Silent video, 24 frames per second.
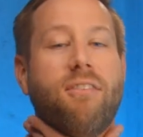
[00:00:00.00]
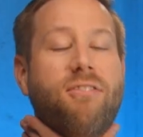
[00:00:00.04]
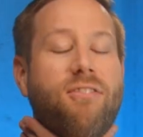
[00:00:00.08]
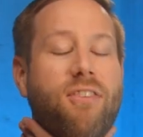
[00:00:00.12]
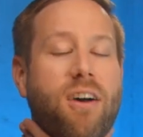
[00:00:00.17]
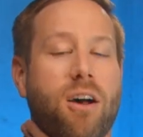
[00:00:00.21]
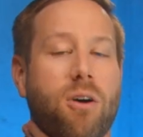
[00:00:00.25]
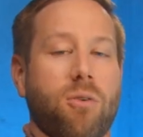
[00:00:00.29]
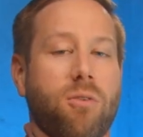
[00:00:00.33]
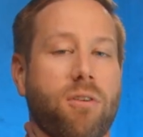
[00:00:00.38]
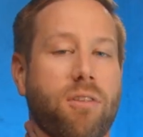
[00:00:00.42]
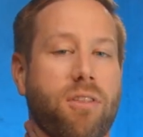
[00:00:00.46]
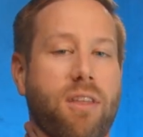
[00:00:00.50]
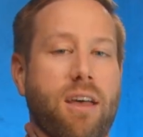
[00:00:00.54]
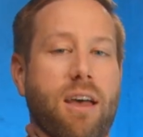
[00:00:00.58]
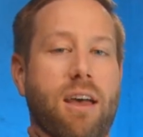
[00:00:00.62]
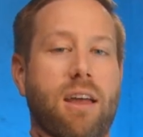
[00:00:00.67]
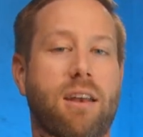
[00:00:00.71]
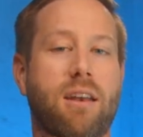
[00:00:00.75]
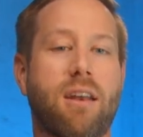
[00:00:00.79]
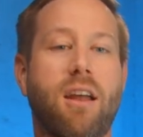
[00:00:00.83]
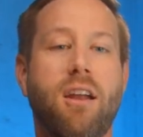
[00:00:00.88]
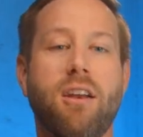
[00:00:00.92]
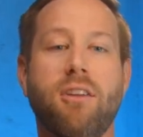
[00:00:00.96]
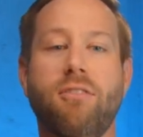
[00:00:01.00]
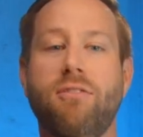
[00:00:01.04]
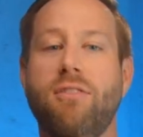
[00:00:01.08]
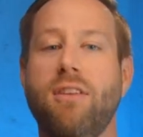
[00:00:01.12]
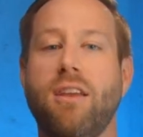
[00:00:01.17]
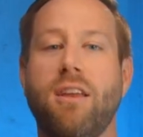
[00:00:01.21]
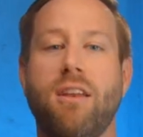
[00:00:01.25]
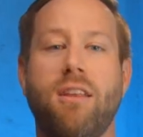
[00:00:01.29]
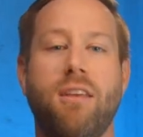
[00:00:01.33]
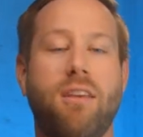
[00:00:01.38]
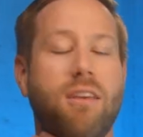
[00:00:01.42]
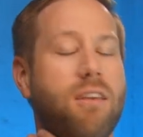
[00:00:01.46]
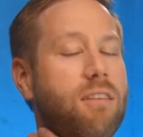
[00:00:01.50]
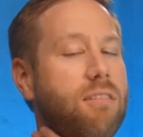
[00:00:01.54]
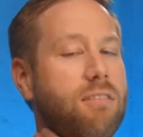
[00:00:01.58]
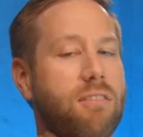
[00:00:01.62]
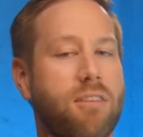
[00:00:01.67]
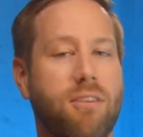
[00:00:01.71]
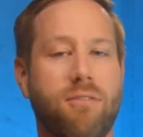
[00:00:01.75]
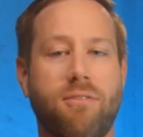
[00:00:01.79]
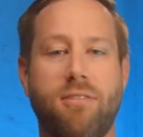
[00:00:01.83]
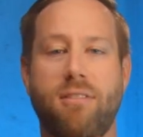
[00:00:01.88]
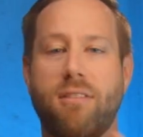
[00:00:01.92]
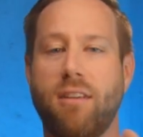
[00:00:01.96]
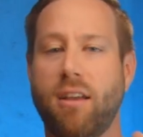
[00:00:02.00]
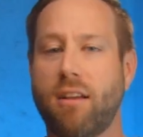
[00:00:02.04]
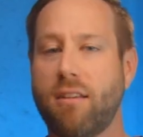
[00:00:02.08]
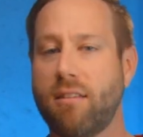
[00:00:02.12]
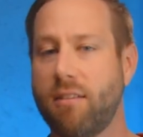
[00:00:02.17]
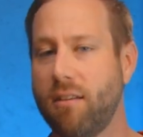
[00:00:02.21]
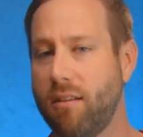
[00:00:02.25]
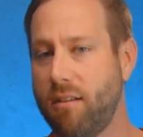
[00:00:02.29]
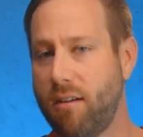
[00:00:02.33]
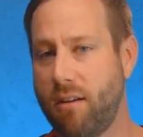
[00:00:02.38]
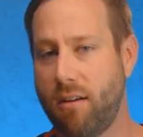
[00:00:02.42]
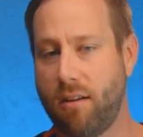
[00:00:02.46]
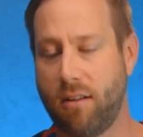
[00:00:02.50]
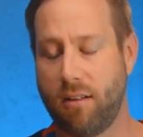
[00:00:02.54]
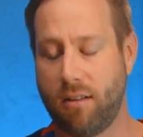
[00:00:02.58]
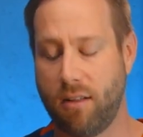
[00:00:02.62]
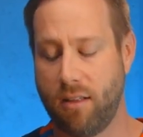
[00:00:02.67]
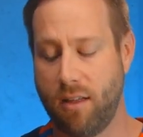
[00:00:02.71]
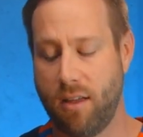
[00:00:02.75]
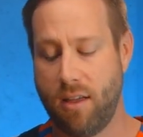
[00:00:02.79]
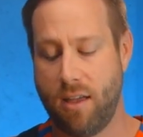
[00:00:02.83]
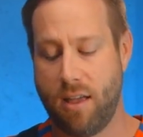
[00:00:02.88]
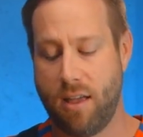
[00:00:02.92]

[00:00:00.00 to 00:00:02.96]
found that none of the adhesive sticks at all,